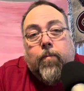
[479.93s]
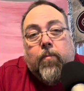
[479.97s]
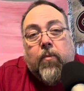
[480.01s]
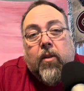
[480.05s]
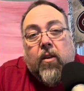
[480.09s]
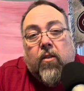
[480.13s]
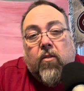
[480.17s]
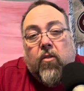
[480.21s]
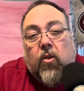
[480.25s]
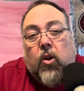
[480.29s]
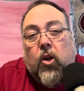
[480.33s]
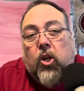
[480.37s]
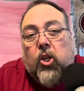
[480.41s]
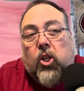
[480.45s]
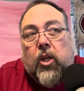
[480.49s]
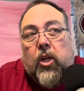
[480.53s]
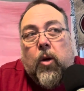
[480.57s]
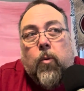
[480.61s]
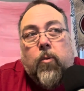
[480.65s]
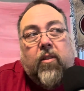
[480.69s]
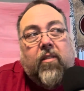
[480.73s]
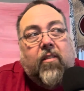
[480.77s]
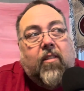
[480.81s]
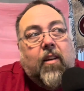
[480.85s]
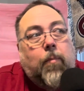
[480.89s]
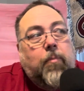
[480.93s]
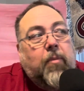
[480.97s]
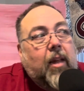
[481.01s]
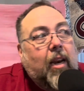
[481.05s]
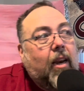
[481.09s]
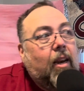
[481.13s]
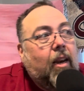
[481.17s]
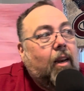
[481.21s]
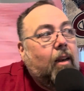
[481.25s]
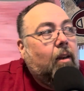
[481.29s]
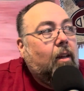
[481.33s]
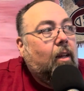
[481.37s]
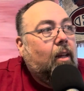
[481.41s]
So usually when
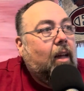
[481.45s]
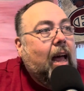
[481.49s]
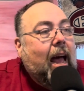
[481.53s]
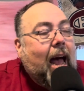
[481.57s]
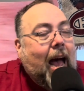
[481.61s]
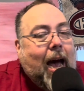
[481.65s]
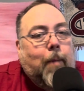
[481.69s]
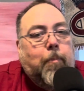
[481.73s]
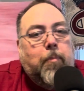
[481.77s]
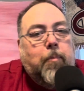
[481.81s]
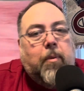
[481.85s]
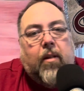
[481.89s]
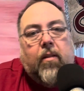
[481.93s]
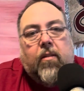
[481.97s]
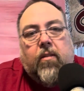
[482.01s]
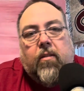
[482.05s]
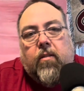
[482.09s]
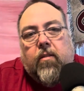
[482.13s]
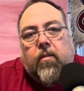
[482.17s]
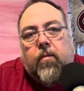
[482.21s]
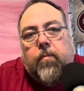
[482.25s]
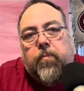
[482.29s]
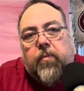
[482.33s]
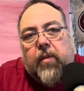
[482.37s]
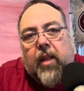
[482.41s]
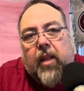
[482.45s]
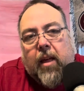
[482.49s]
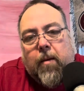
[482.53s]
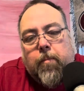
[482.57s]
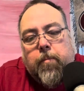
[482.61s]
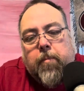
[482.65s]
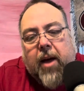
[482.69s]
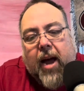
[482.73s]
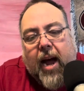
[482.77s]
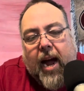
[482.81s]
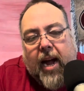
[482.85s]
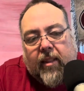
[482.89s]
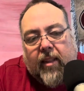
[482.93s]
something happens to
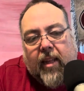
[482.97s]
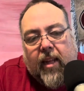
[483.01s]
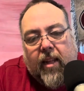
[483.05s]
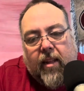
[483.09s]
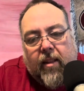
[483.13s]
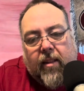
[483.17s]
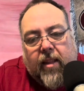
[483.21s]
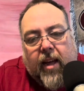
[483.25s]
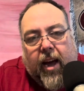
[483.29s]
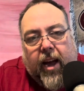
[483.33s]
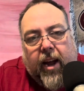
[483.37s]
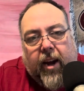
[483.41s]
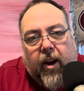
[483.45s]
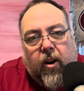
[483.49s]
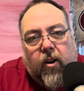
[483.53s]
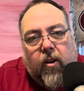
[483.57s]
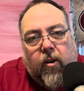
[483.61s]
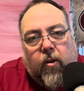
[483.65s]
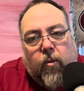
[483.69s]
impact the entire